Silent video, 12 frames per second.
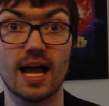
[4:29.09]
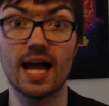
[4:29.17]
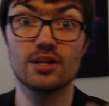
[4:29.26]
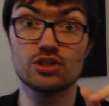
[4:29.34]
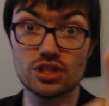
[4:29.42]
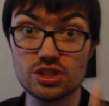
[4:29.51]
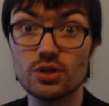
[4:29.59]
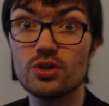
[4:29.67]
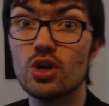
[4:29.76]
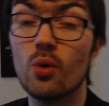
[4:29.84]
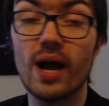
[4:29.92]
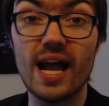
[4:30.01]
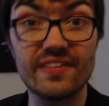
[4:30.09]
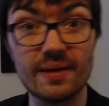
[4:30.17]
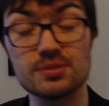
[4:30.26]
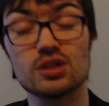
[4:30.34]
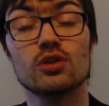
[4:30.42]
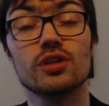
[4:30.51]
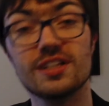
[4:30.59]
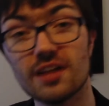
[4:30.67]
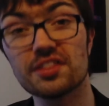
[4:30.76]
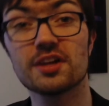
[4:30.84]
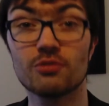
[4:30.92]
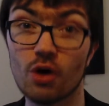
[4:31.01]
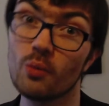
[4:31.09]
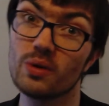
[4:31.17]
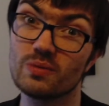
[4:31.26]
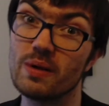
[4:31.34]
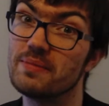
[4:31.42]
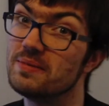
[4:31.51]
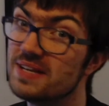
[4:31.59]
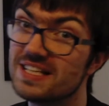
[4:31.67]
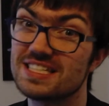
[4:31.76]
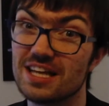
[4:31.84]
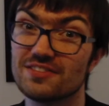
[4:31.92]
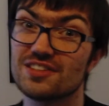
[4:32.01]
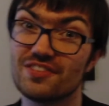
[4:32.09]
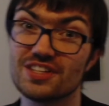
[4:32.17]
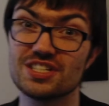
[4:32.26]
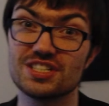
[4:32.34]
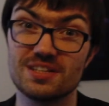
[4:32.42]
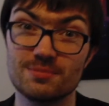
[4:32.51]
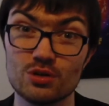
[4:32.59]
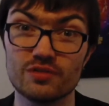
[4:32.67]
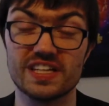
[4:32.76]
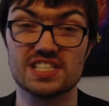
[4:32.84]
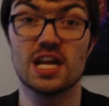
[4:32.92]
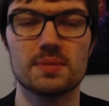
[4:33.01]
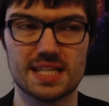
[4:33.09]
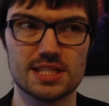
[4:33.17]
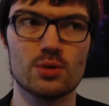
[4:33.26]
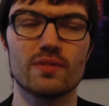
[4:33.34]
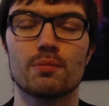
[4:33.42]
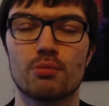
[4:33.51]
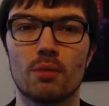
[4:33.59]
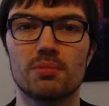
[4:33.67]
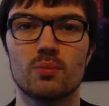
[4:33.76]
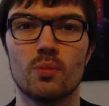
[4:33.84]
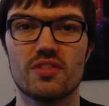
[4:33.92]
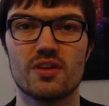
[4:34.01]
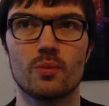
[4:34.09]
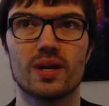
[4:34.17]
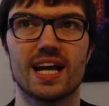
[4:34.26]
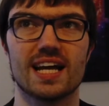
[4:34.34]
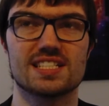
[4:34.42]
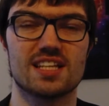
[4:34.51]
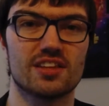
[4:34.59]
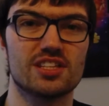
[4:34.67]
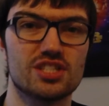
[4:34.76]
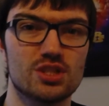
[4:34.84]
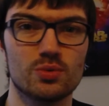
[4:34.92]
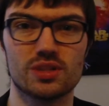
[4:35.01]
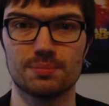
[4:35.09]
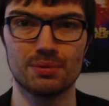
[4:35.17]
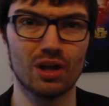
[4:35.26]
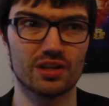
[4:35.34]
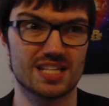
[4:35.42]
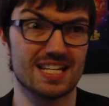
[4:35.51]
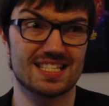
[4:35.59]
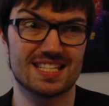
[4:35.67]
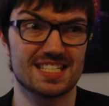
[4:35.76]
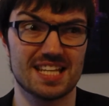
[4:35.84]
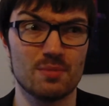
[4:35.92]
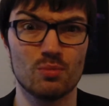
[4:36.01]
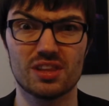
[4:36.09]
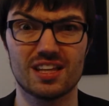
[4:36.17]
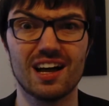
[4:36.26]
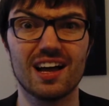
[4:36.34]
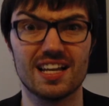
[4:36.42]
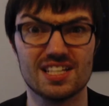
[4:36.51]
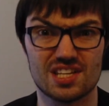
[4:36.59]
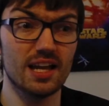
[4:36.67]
And just so you know, I have absolutely nothing wrong with women being self-sufficient in movies, but I do have a problem with it when it has nothing to do with the plot. It's the same with guys.